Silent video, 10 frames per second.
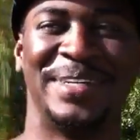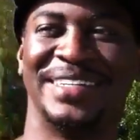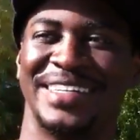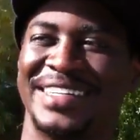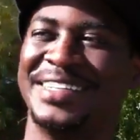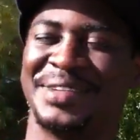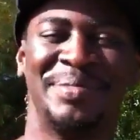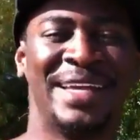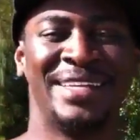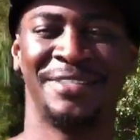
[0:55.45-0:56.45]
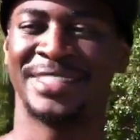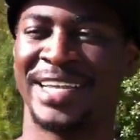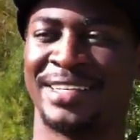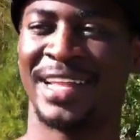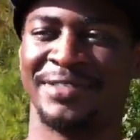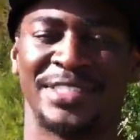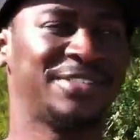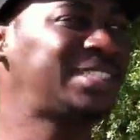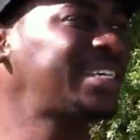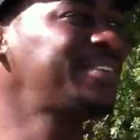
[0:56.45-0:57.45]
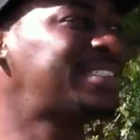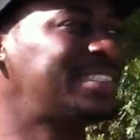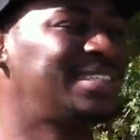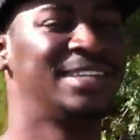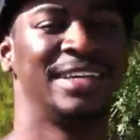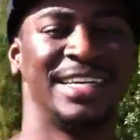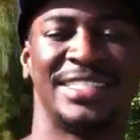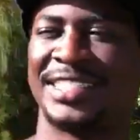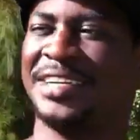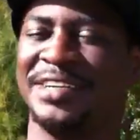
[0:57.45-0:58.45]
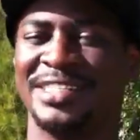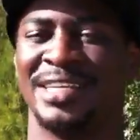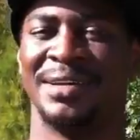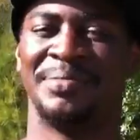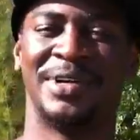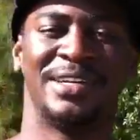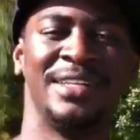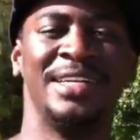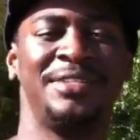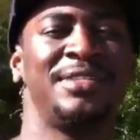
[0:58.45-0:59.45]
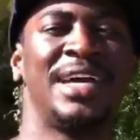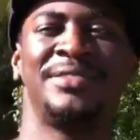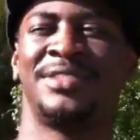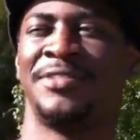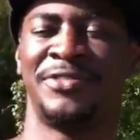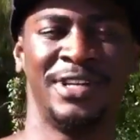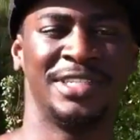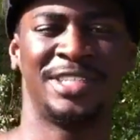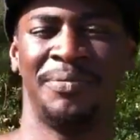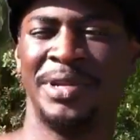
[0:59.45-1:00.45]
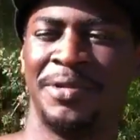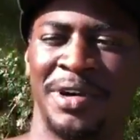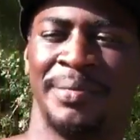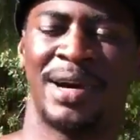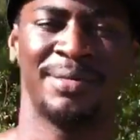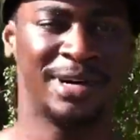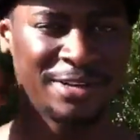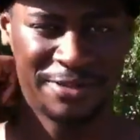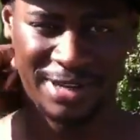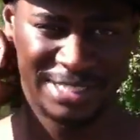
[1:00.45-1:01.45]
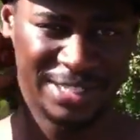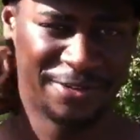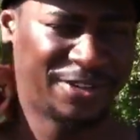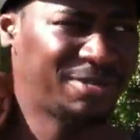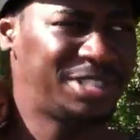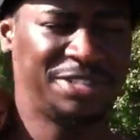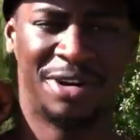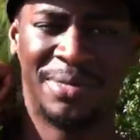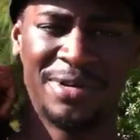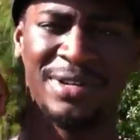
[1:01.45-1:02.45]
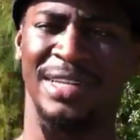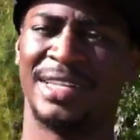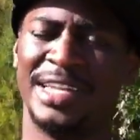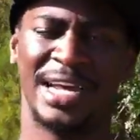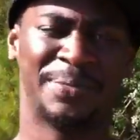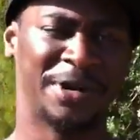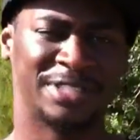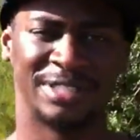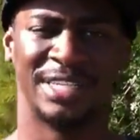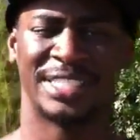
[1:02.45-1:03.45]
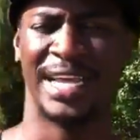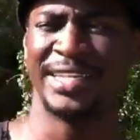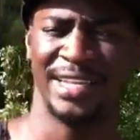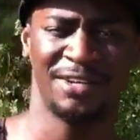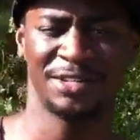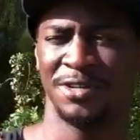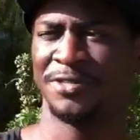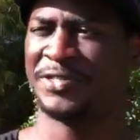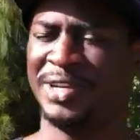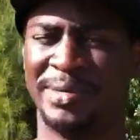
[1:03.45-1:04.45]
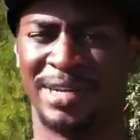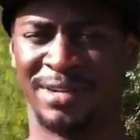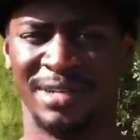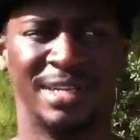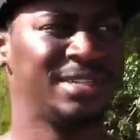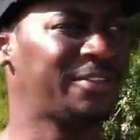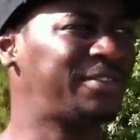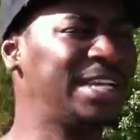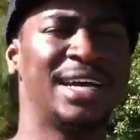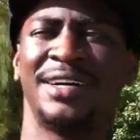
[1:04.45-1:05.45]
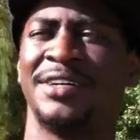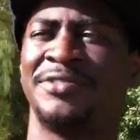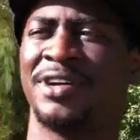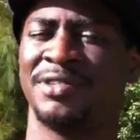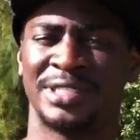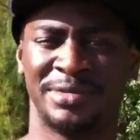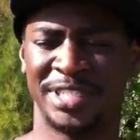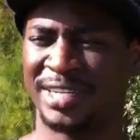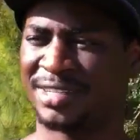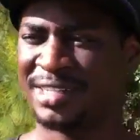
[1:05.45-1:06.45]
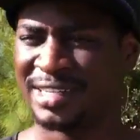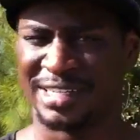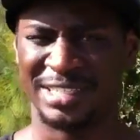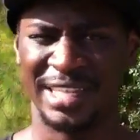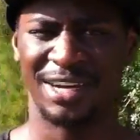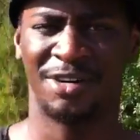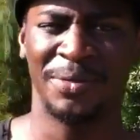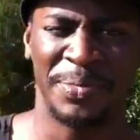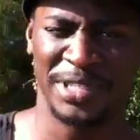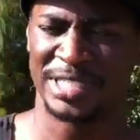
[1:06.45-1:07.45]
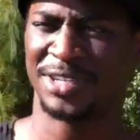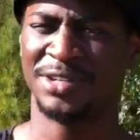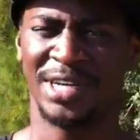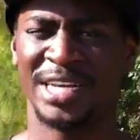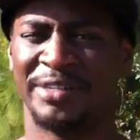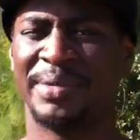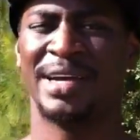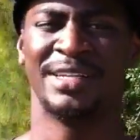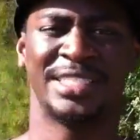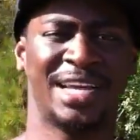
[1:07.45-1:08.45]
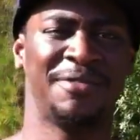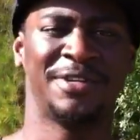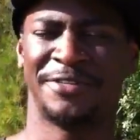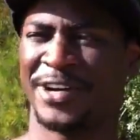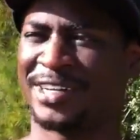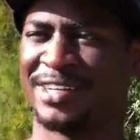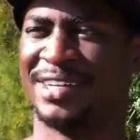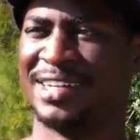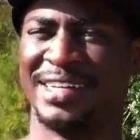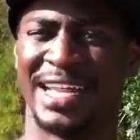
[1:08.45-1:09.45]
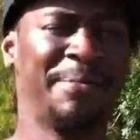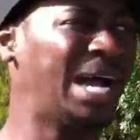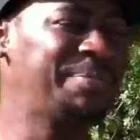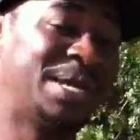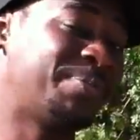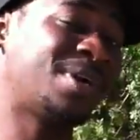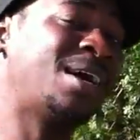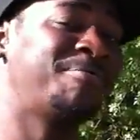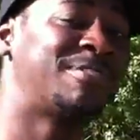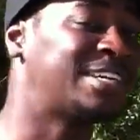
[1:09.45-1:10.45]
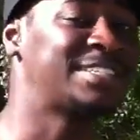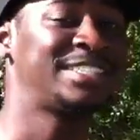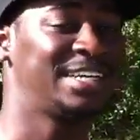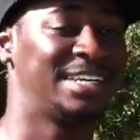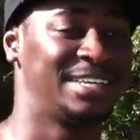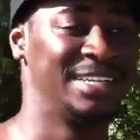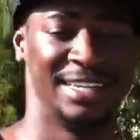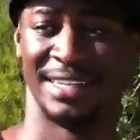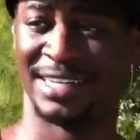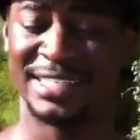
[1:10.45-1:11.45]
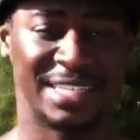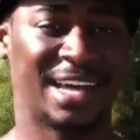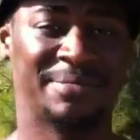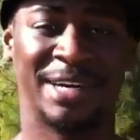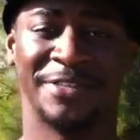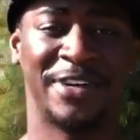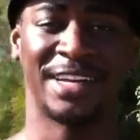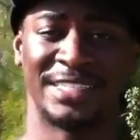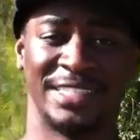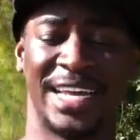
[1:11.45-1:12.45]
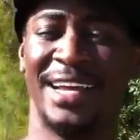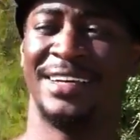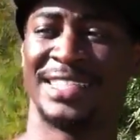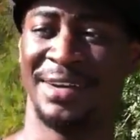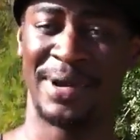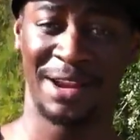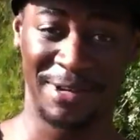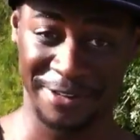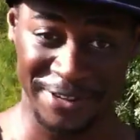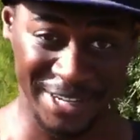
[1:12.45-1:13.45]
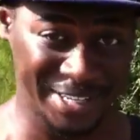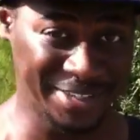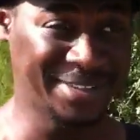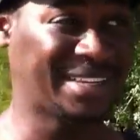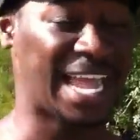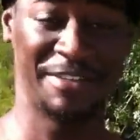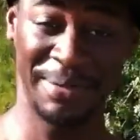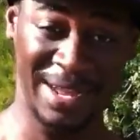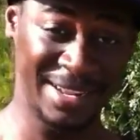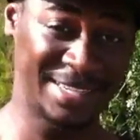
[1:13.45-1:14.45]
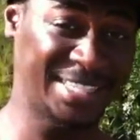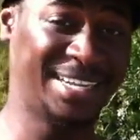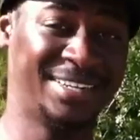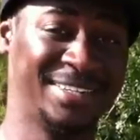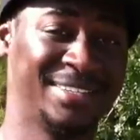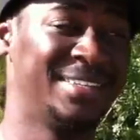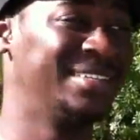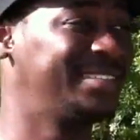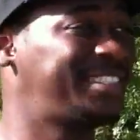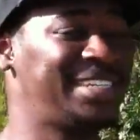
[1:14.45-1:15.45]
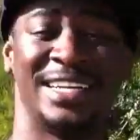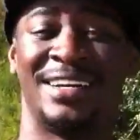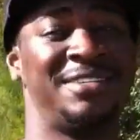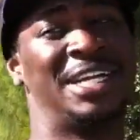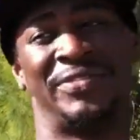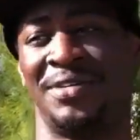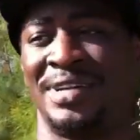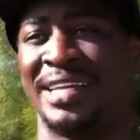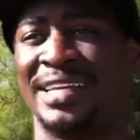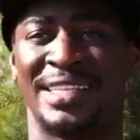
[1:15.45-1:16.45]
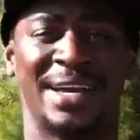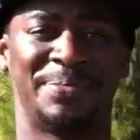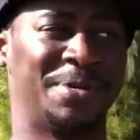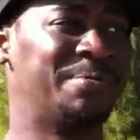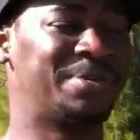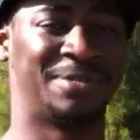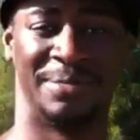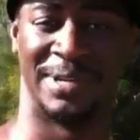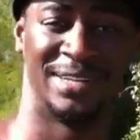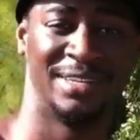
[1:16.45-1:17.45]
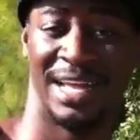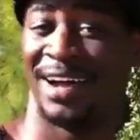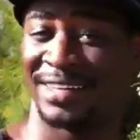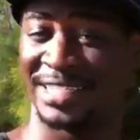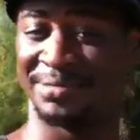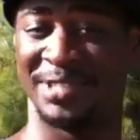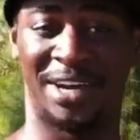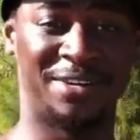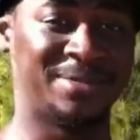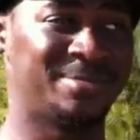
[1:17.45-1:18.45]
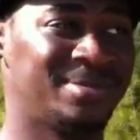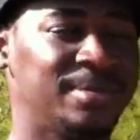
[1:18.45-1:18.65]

But look, man, don't take life so seriously. It's serious, but live your life to the fullest. Don't be worried about the motherfuckers. They don't fuck with you no more. Leave that person. Same thing to a female. If a nigga out here fucking some chick and she like, oh, her pussy's so good, everybody in the town want to fuck her, that might be a problem because shit, it's a lot of motherfuckers in towns. Everybody want to fuck you? Everybody in the town? Shit, I don't know if I want to hit that poom poom, but I'll get some dome.